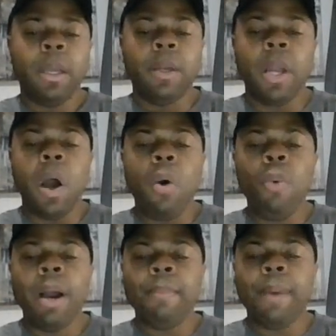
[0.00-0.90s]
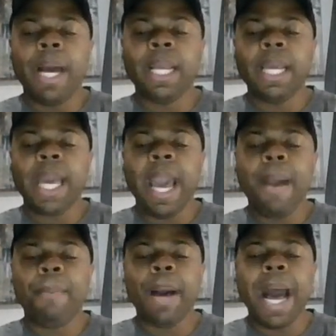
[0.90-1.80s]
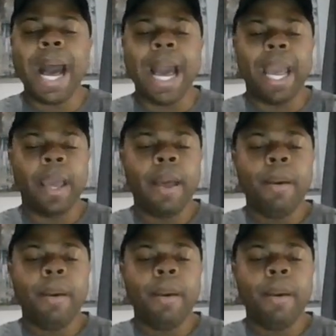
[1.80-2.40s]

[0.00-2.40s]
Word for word: Know what money can't buy.